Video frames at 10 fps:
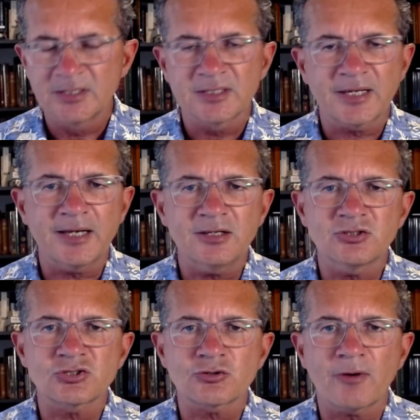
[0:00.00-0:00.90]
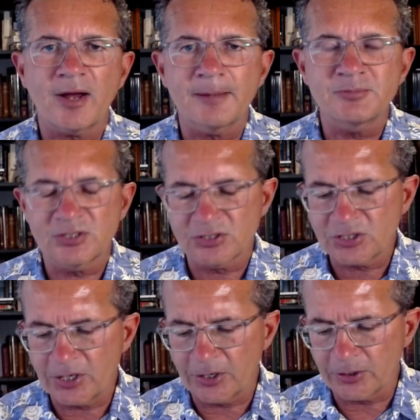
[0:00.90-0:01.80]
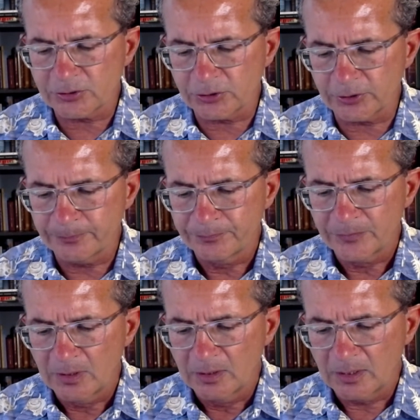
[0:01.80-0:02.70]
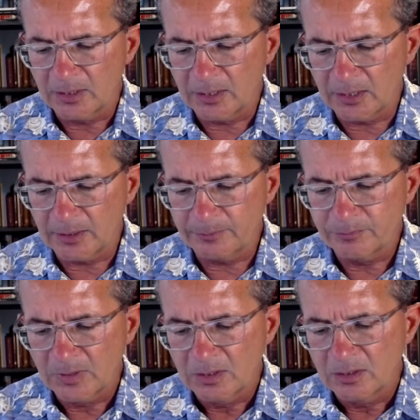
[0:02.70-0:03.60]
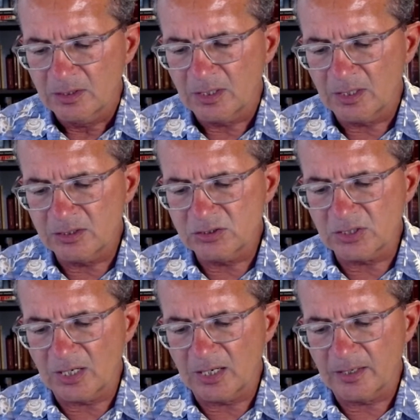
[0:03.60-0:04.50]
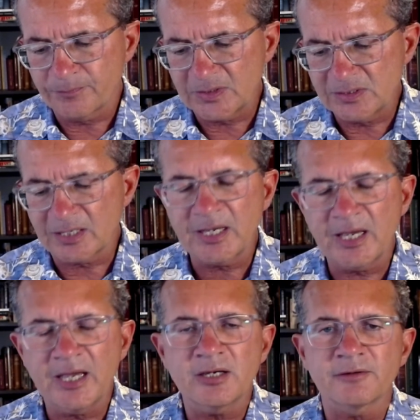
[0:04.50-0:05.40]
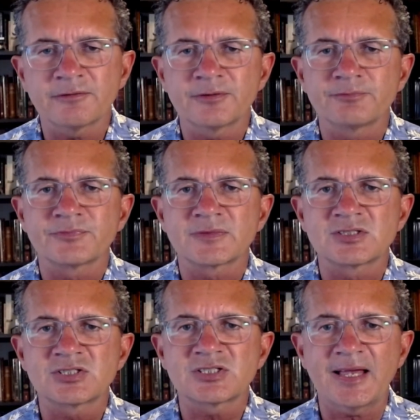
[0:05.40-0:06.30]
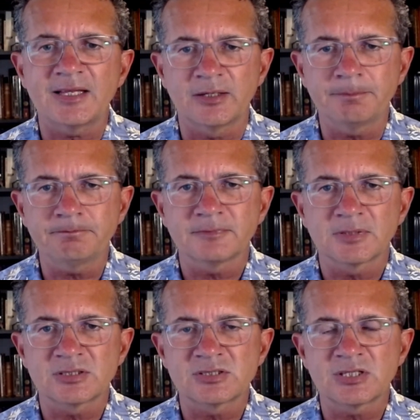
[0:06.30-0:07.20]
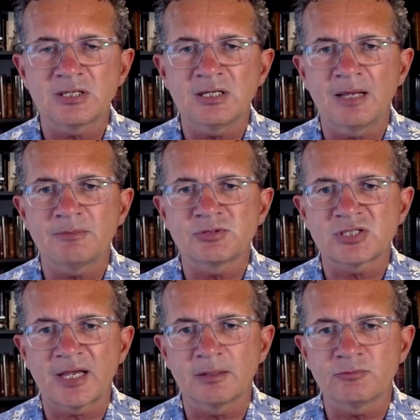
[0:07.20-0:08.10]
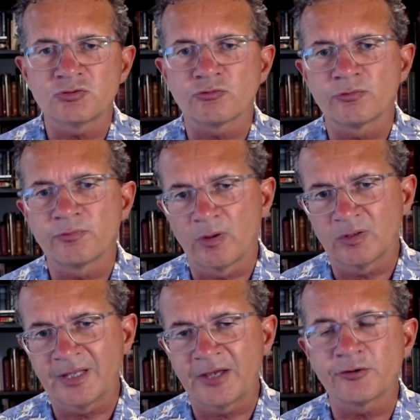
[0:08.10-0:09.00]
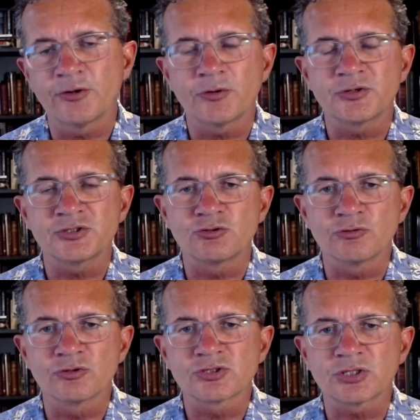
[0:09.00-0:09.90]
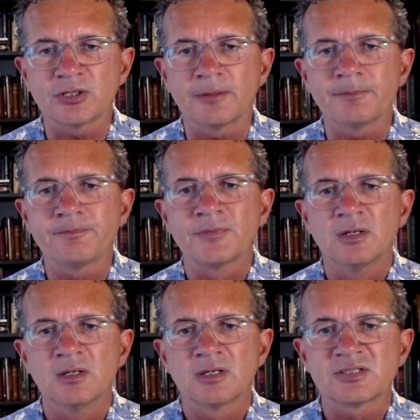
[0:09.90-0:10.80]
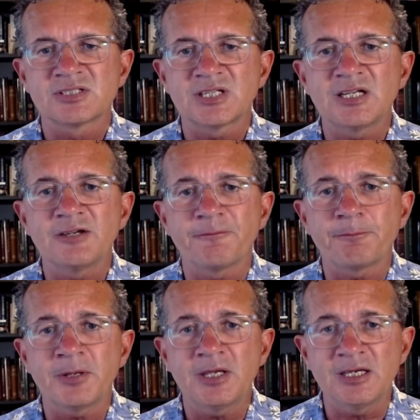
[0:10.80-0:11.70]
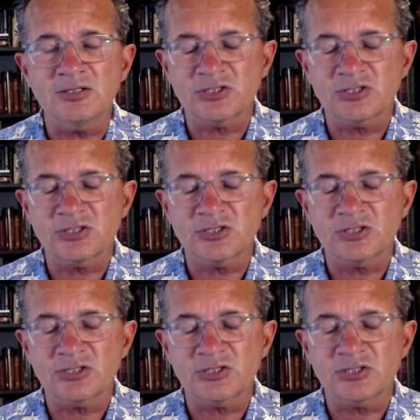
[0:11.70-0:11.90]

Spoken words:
Kind of describes this character. He's the king of Salem, a city named Salem, later known as Jerusalem, city of peace.